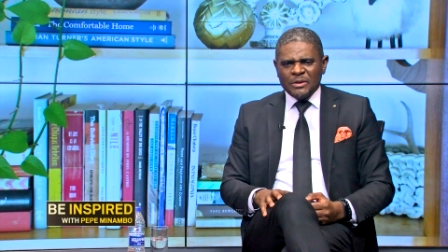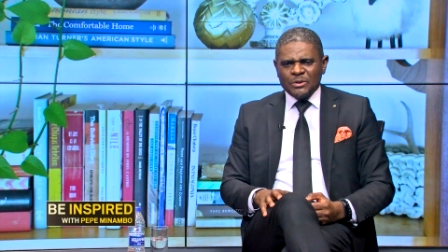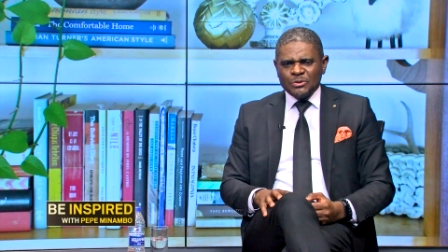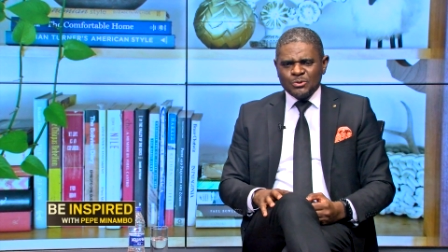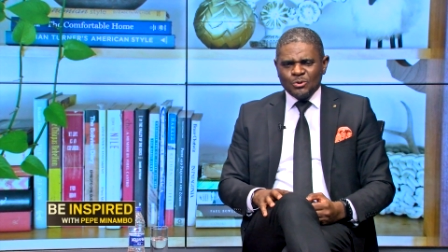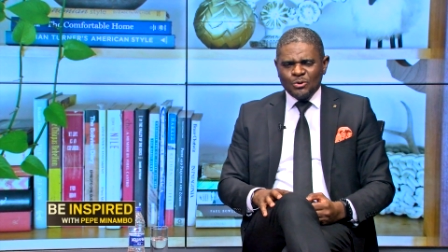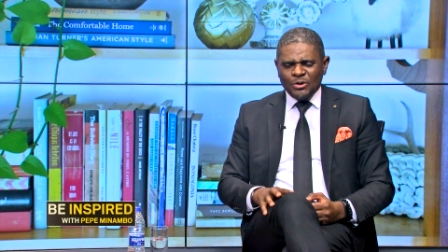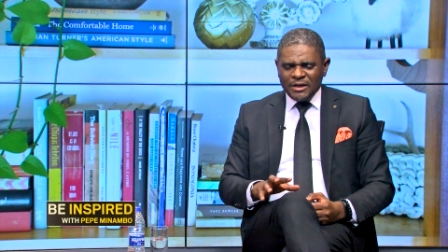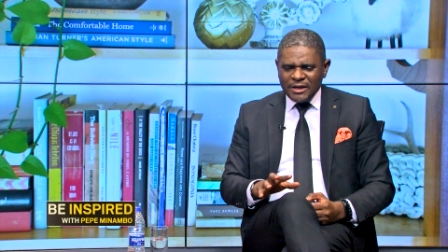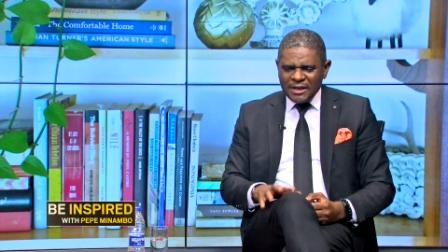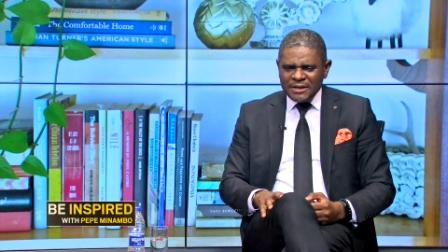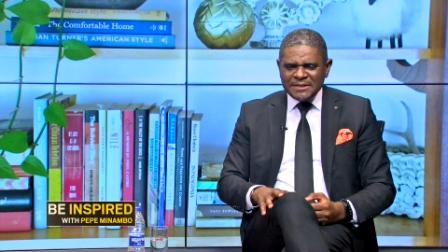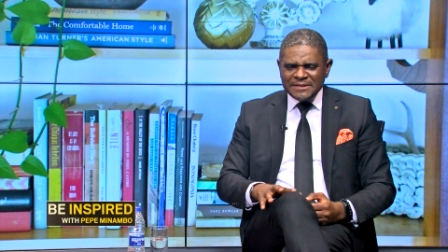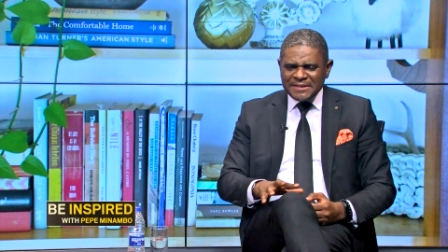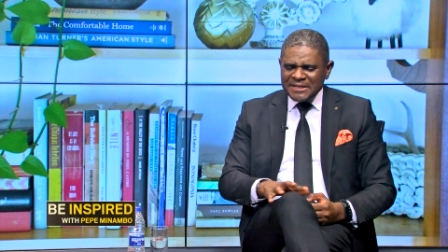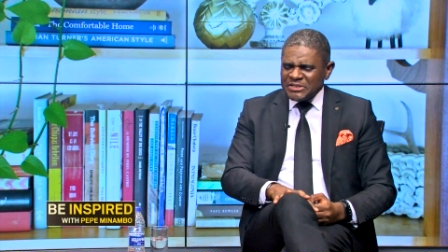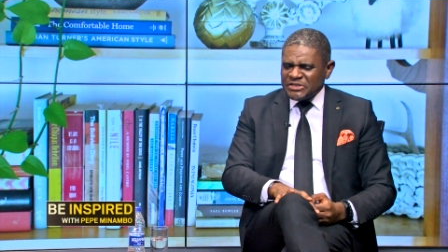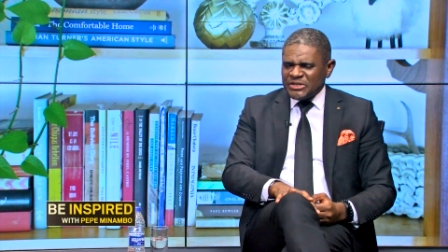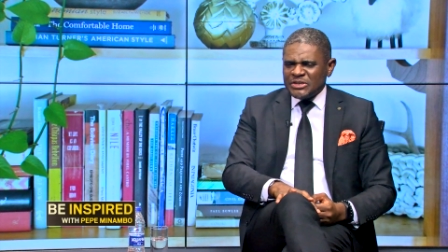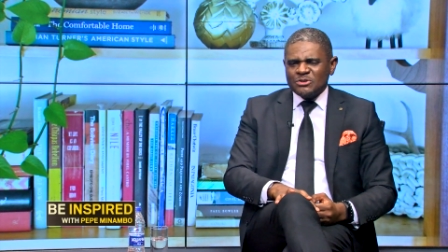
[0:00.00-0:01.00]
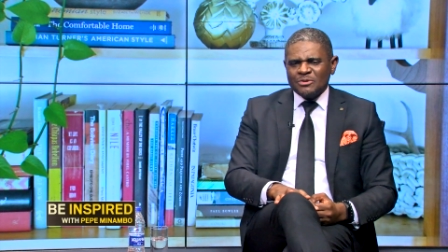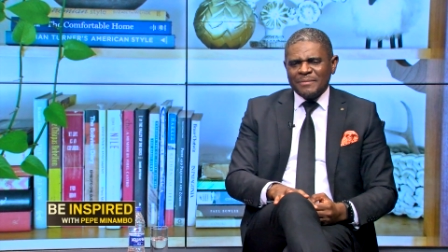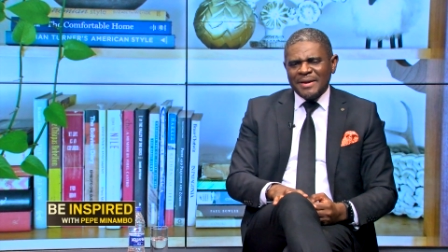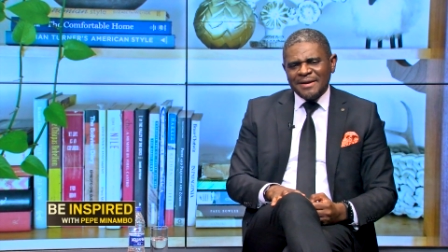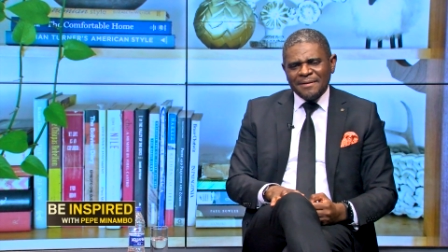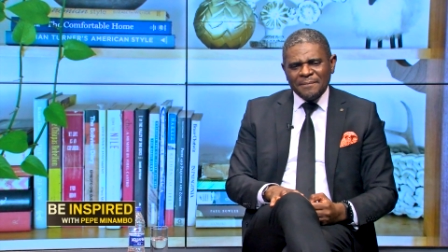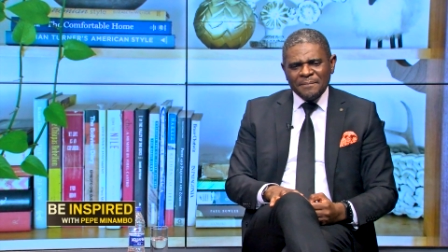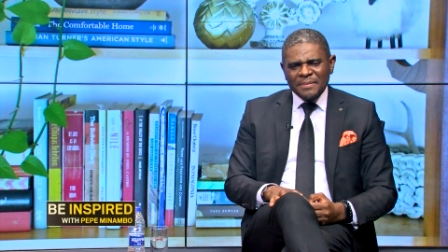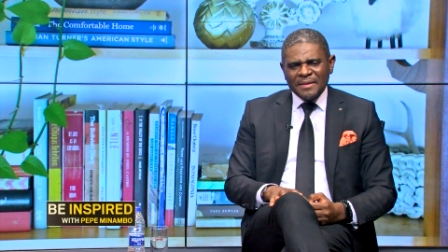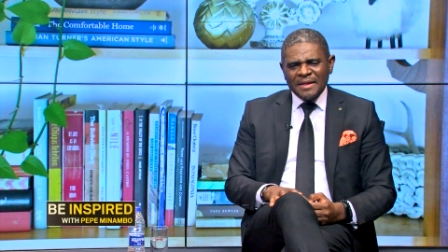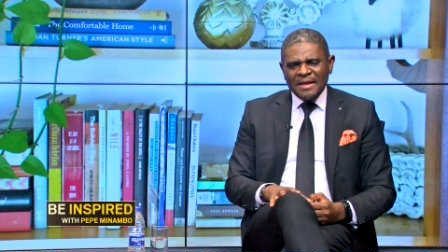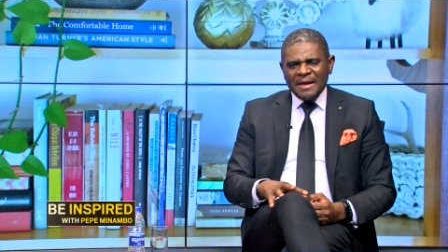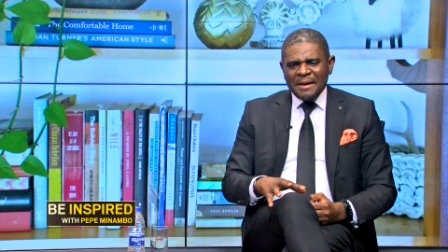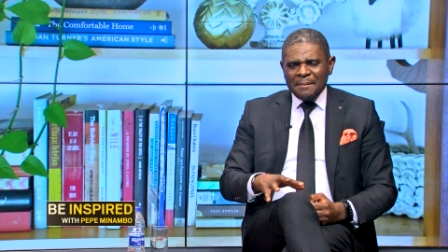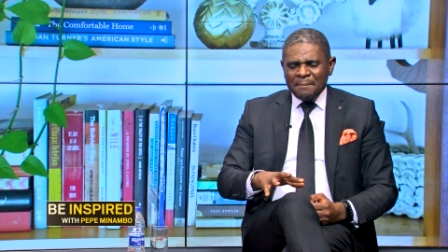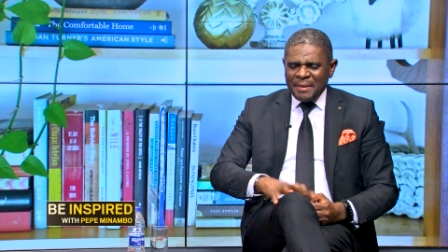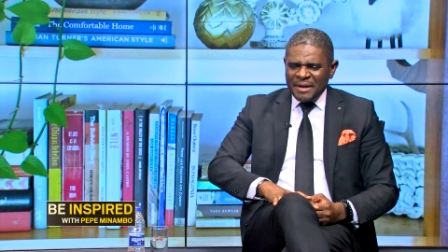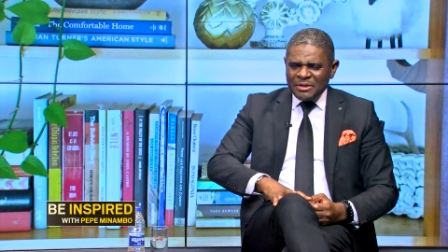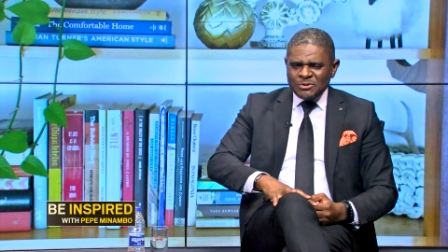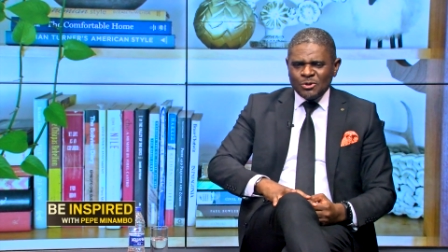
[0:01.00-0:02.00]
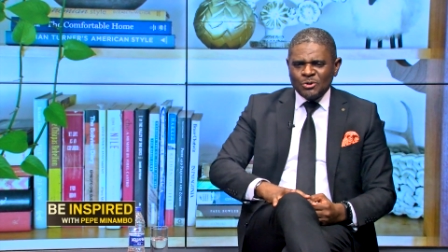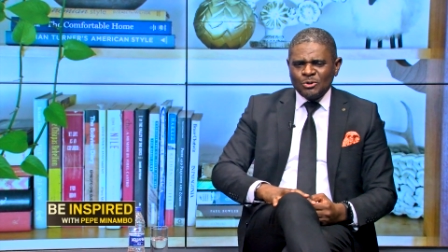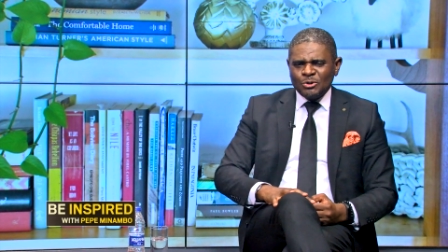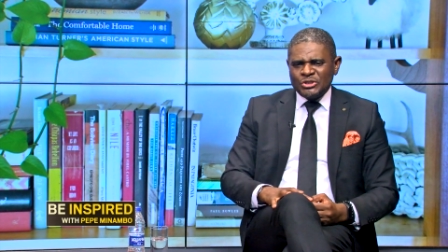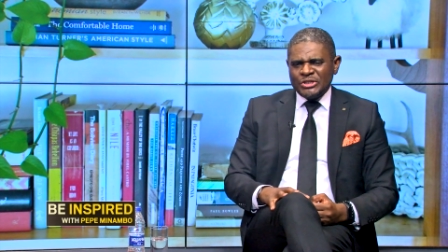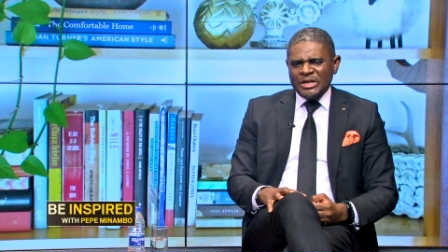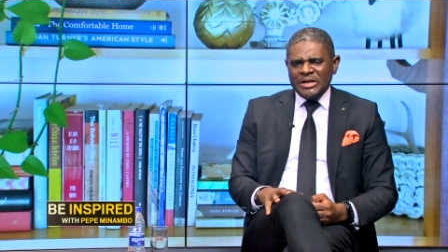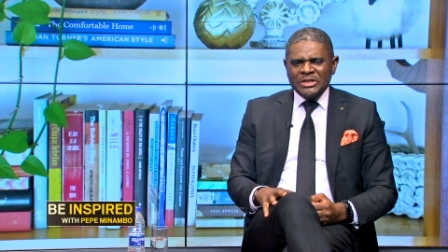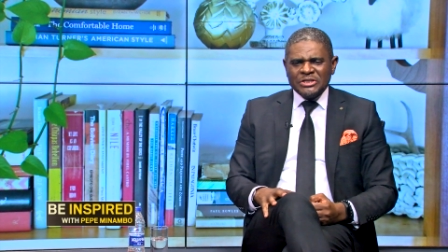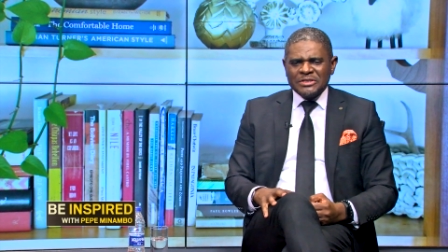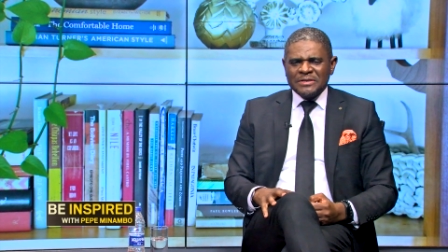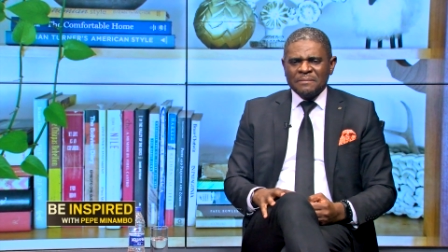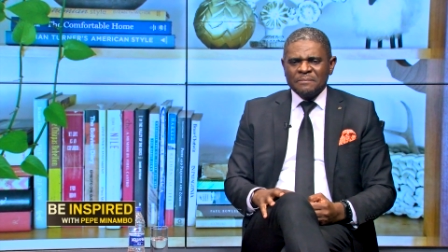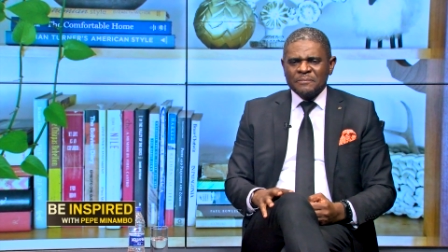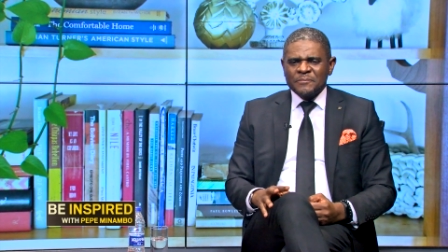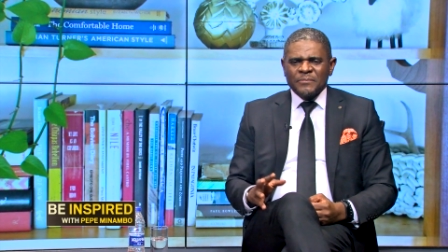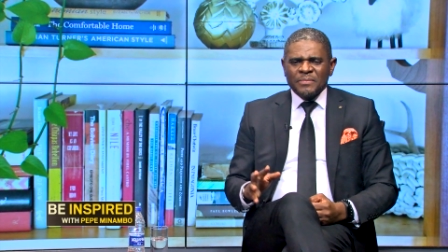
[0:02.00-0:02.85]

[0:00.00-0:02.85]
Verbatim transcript: So, ladies and gentlemen, personal change,